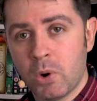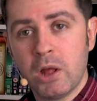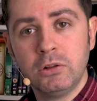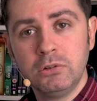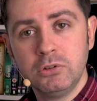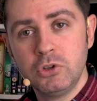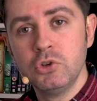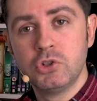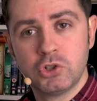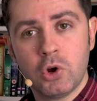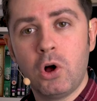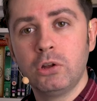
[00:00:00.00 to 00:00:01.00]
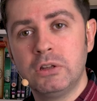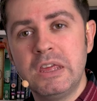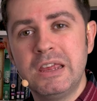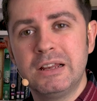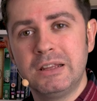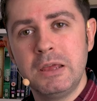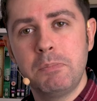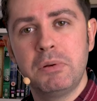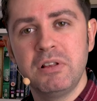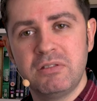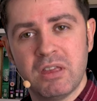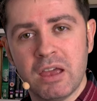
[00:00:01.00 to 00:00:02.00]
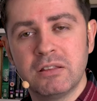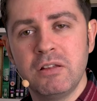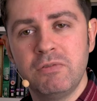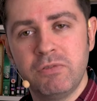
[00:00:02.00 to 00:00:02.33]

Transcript: Well, you saw legally protected